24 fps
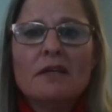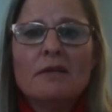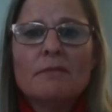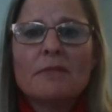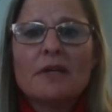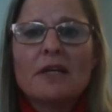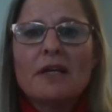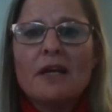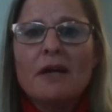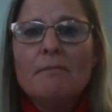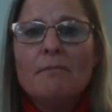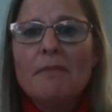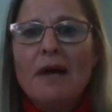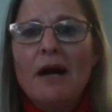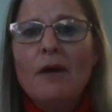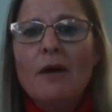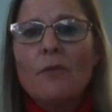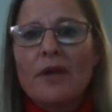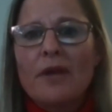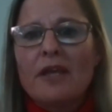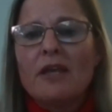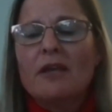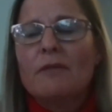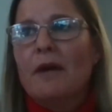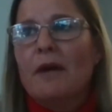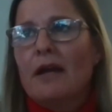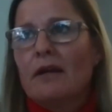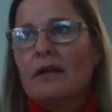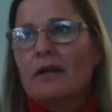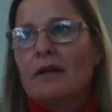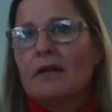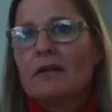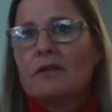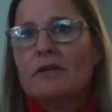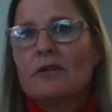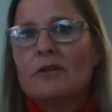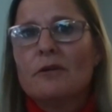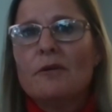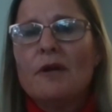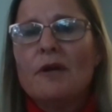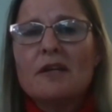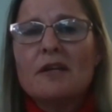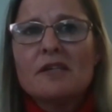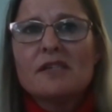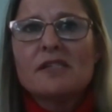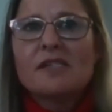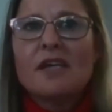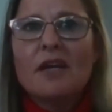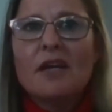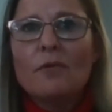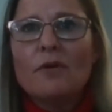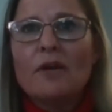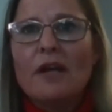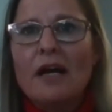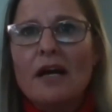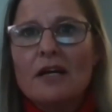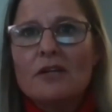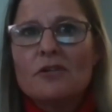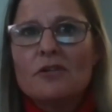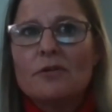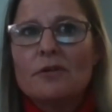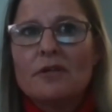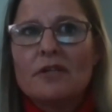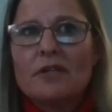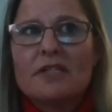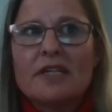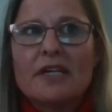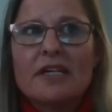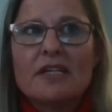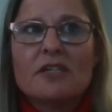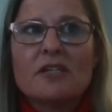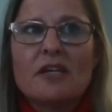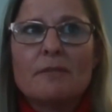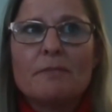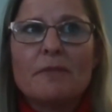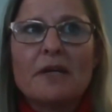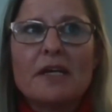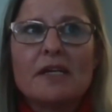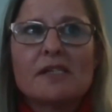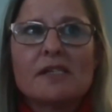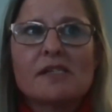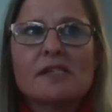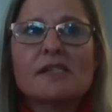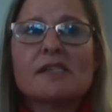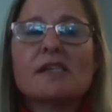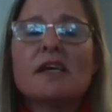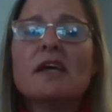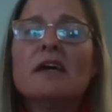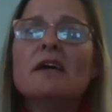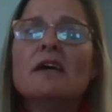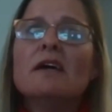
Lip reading: Become my wiki bank, understand what I do on a day-to-day basis